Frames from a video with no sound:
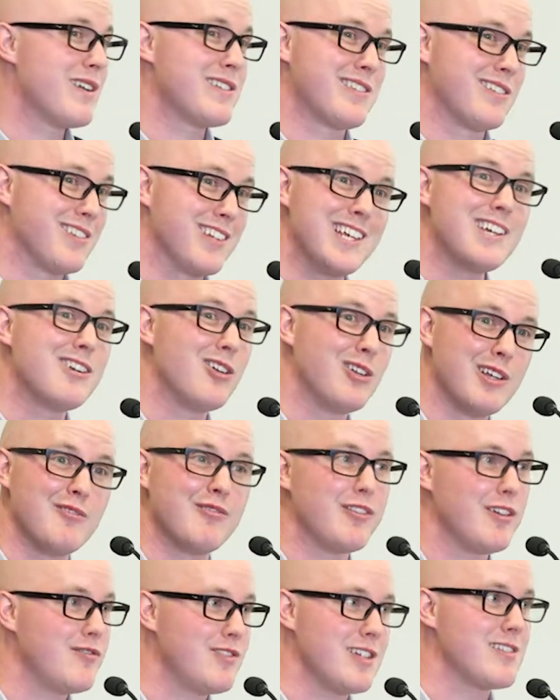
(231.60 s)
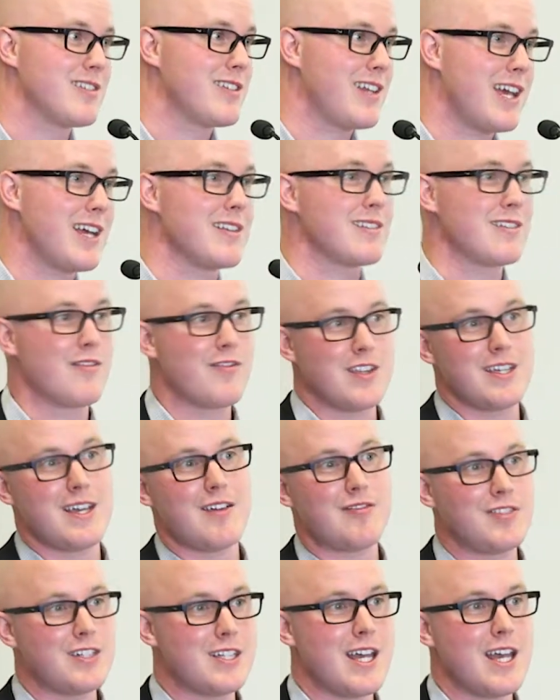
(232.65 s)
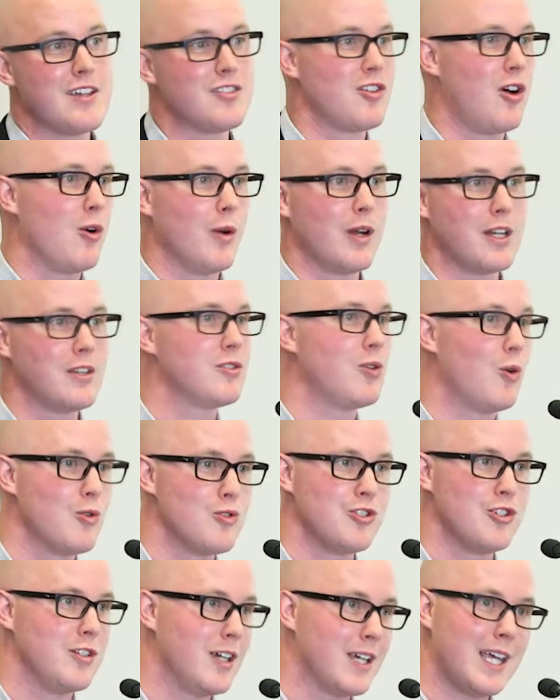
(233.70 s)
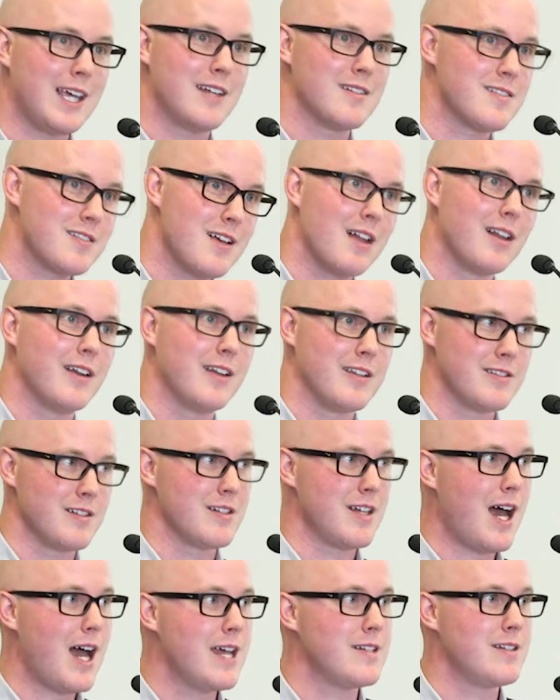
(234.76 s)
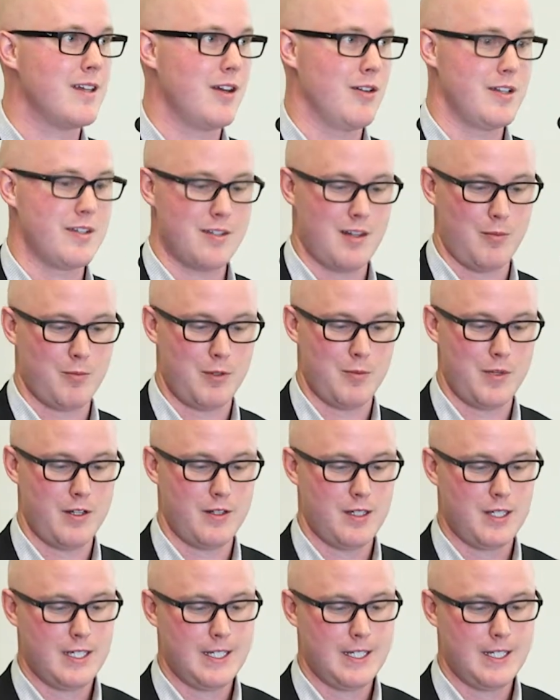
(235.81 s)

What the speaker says: it's legal in 50 states if the FDA's already told you can't sell it as a dietary supplement.